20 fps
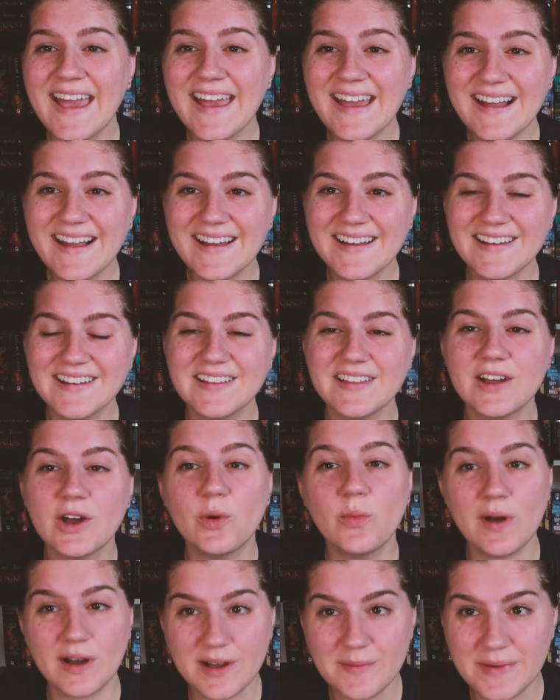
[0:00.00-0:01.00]
Hey, hi,
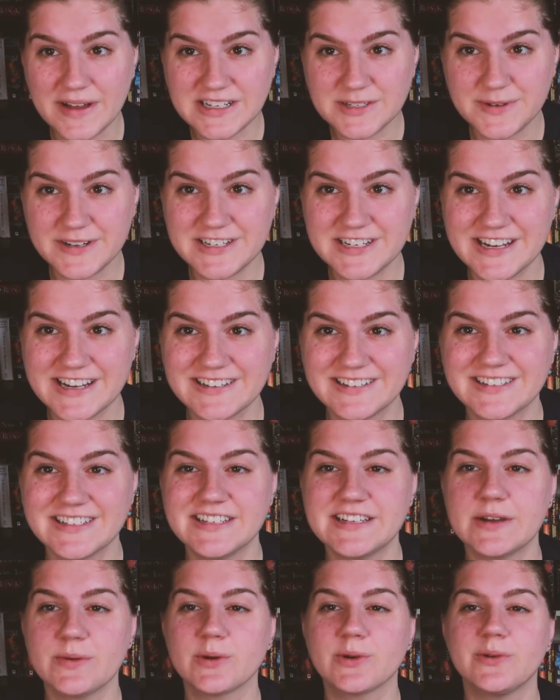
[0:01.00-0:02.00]
hello, welcome back to my channel.
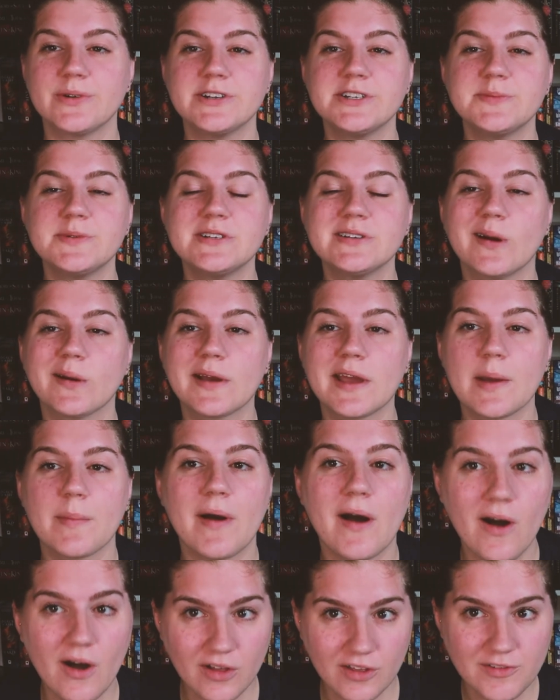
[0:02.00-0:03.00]
Today we're going to be talking
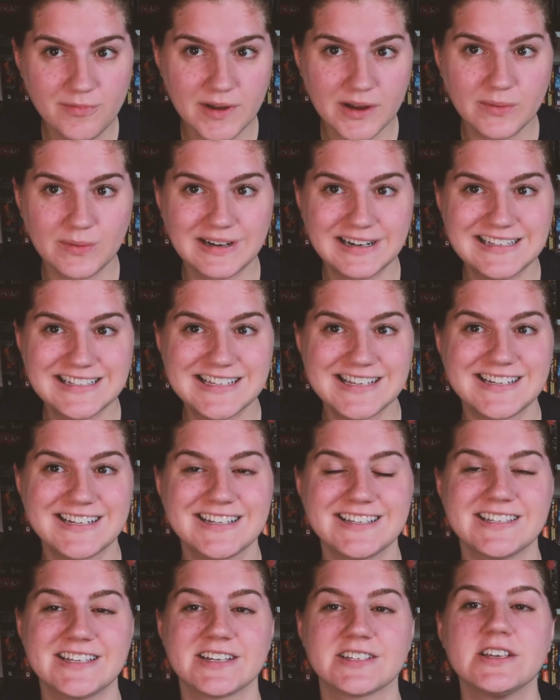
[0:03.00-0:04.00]
about all of my reading
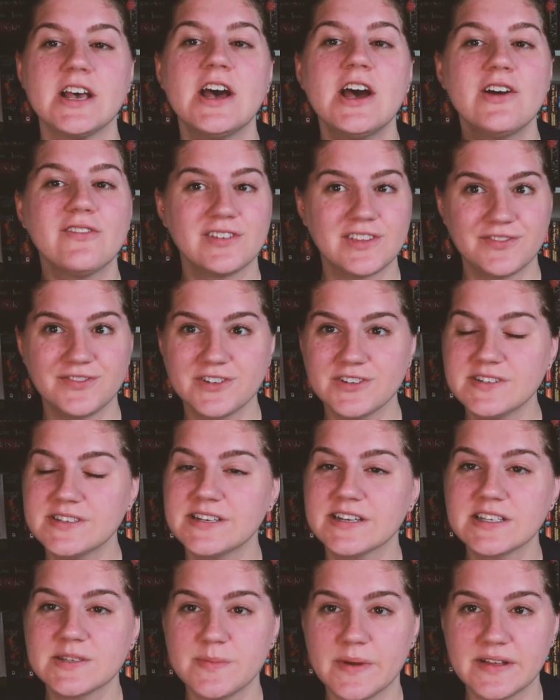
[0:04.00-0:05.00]
statistics for the first
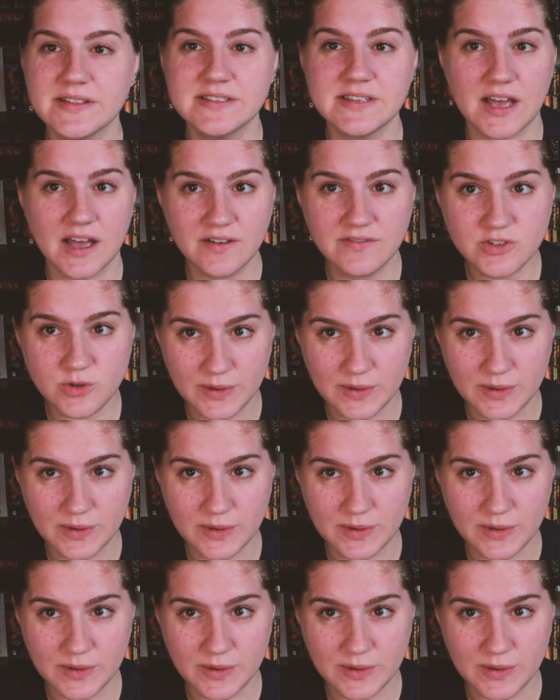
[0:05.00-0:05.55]
6 months of